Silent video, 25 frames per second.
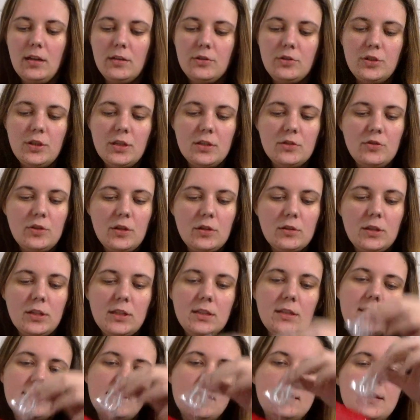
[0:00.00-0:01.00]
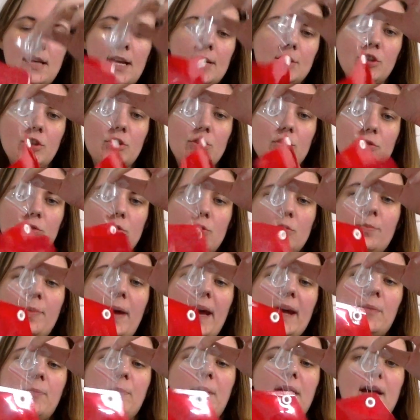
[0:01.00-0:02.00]
And just generally this attaches to your
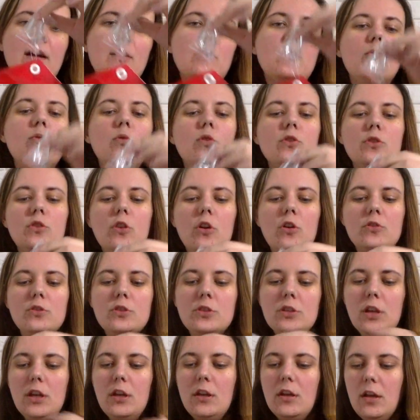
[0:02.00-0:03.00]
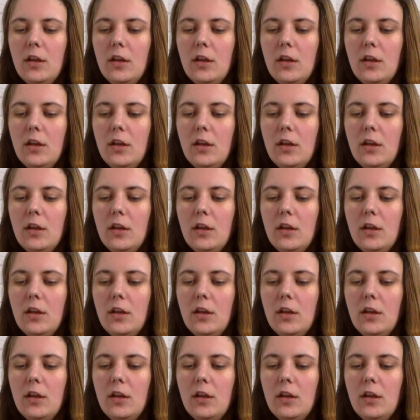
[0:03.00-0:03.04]
backpack or whatnot,